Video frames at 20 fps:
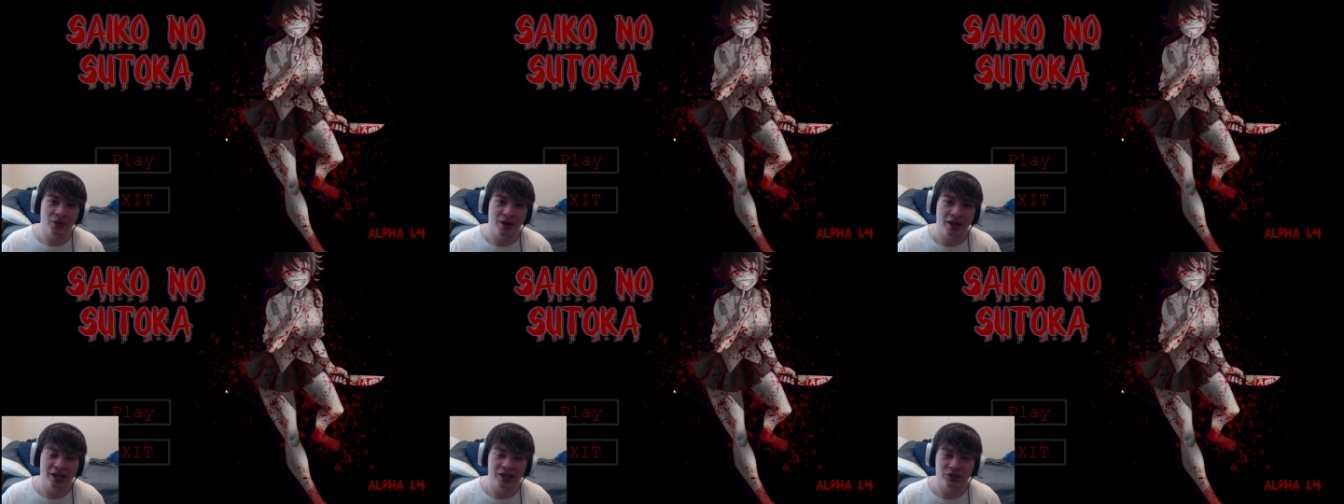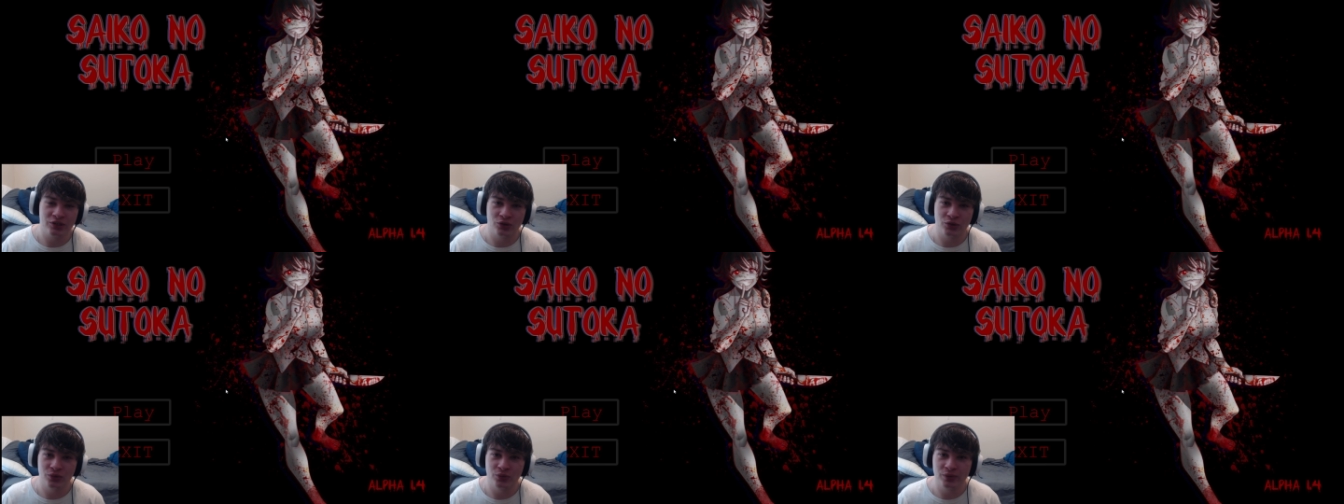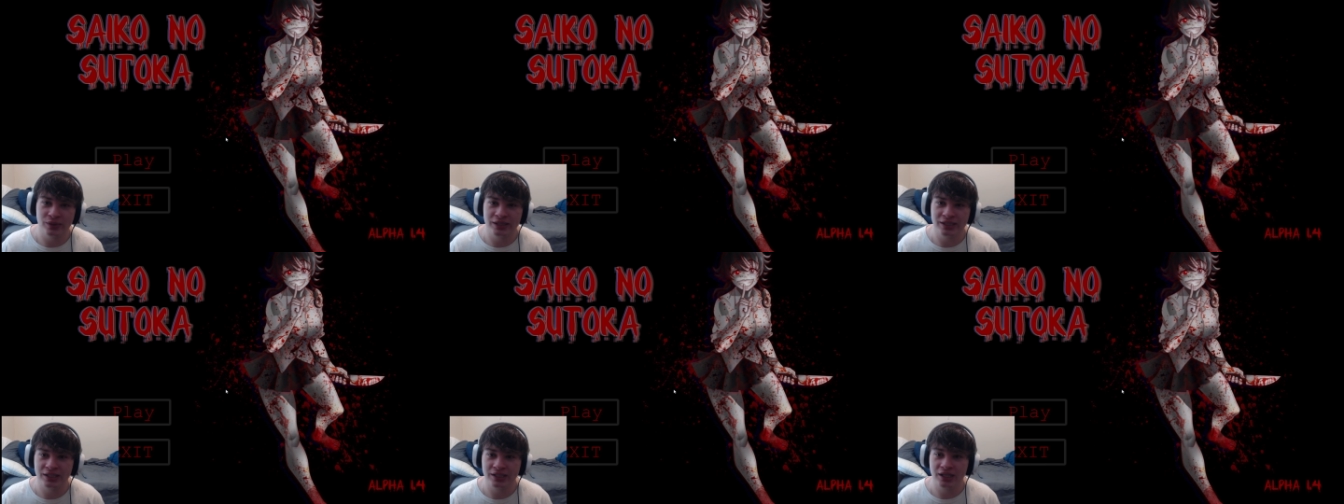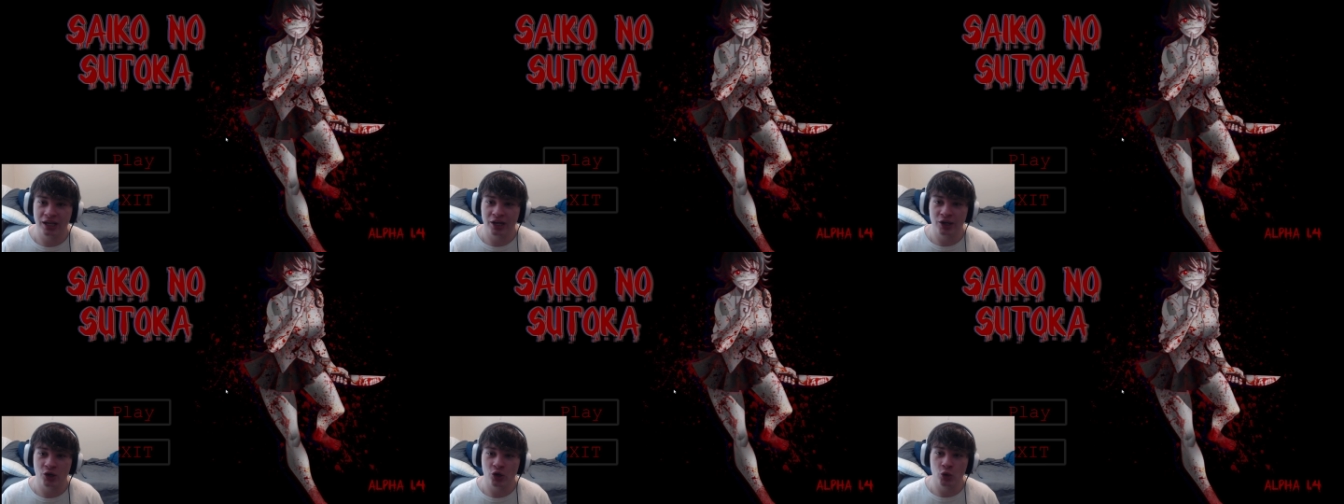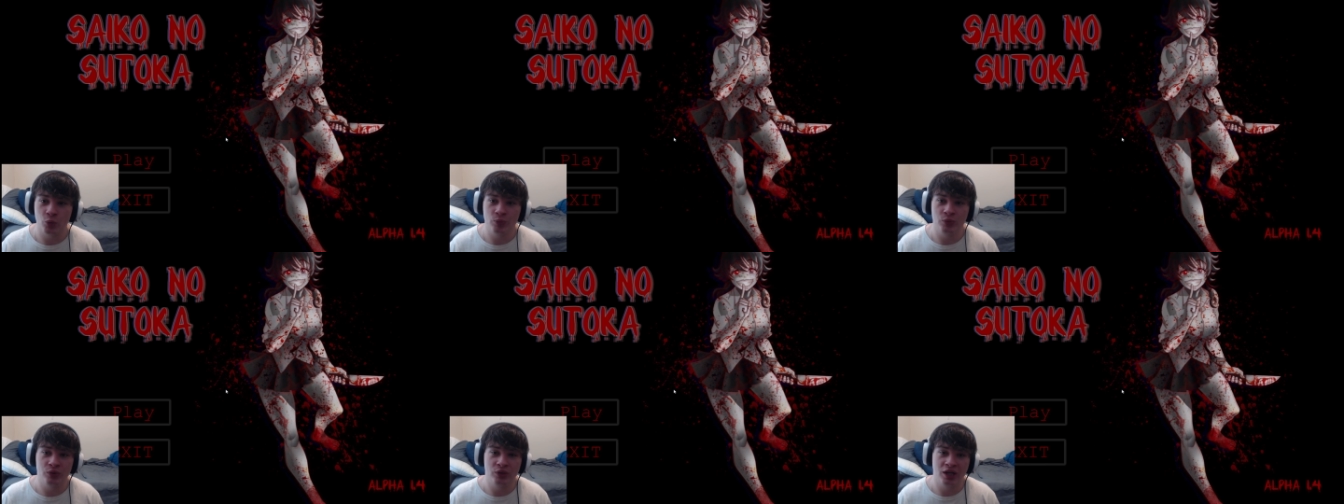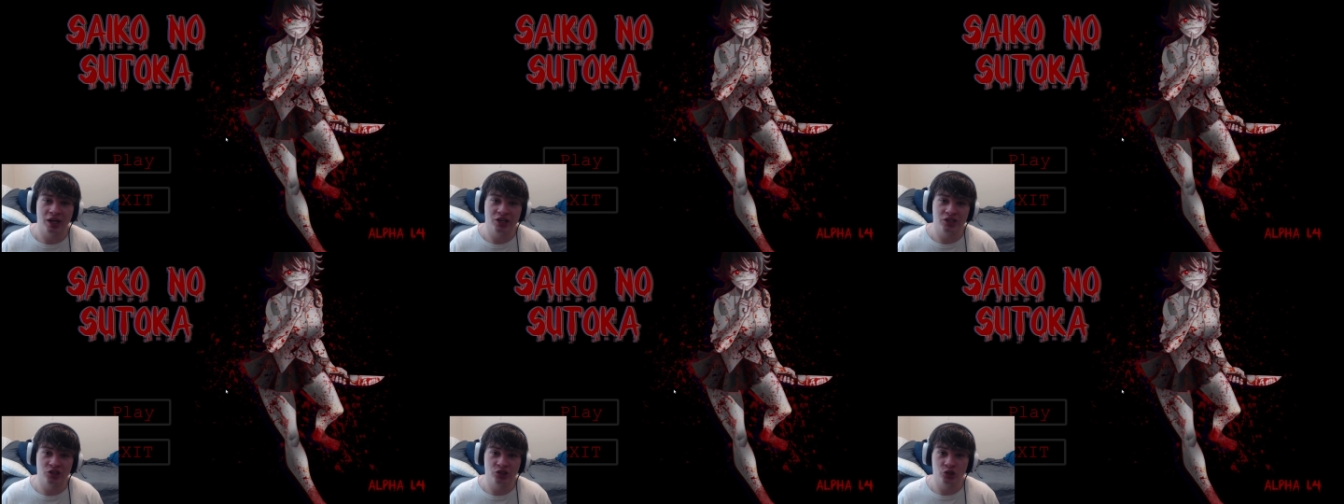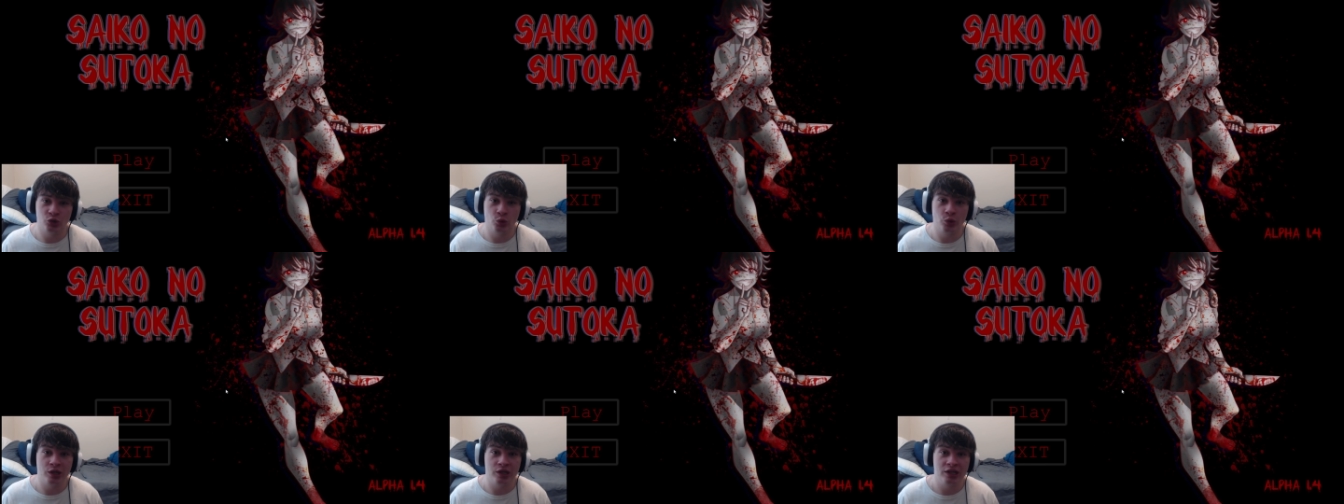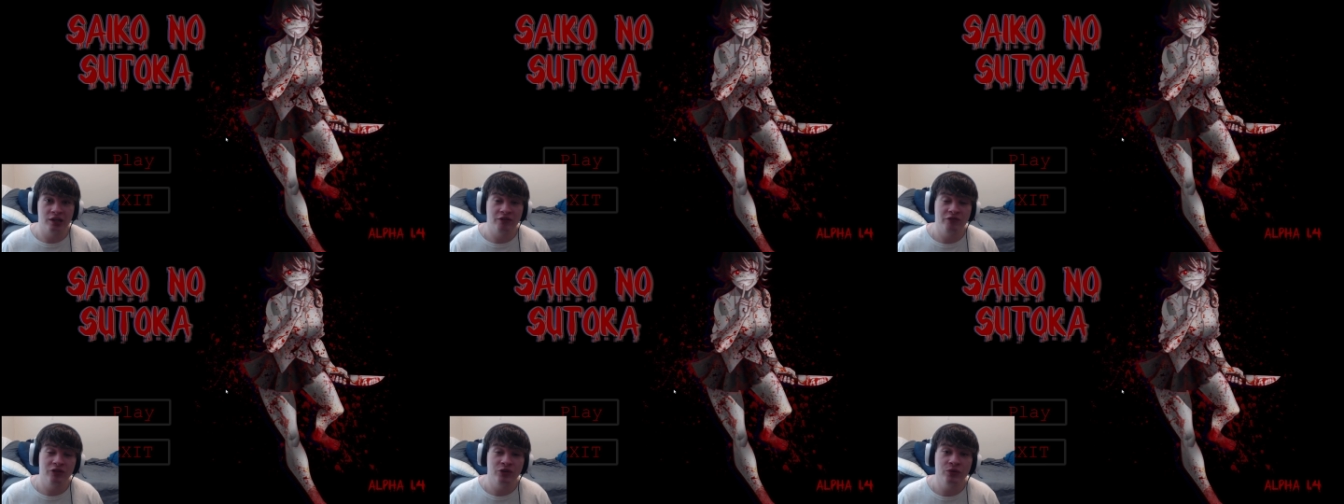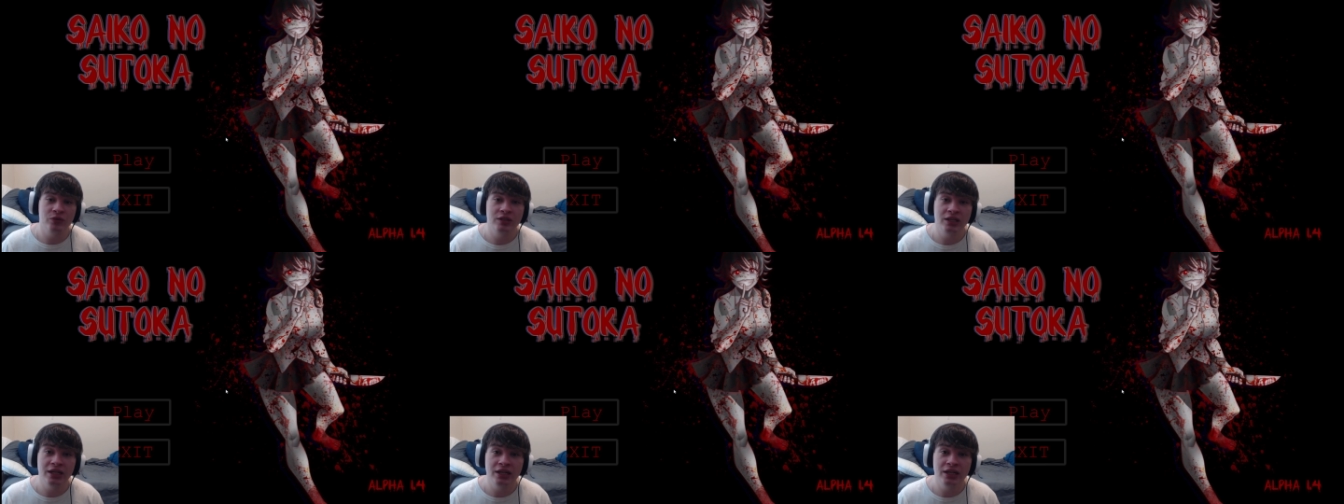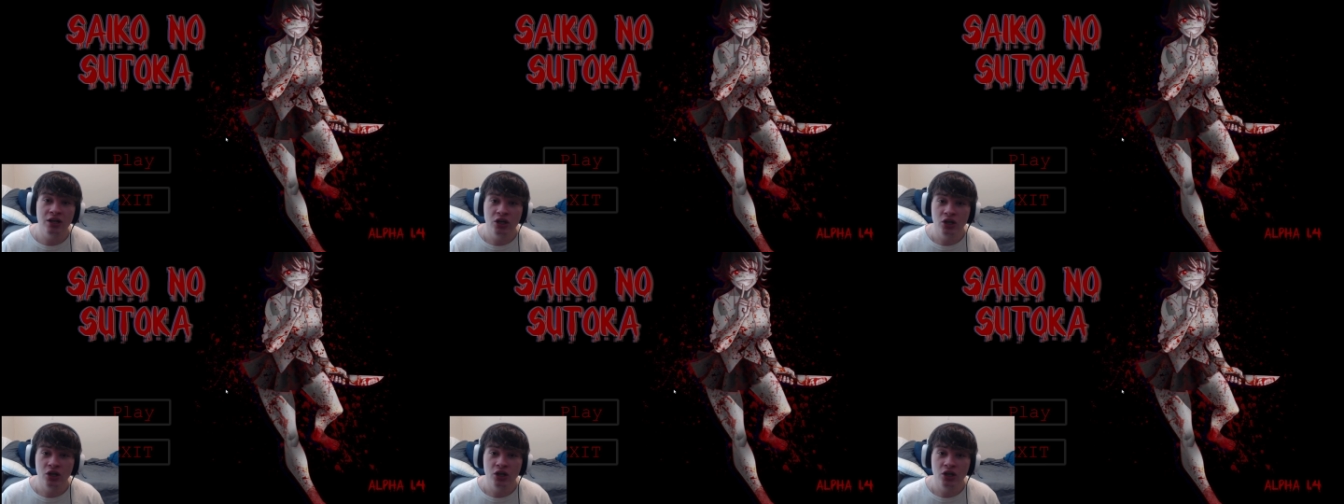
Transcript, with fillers: As always, I hope you guys enjoyed, and if you did,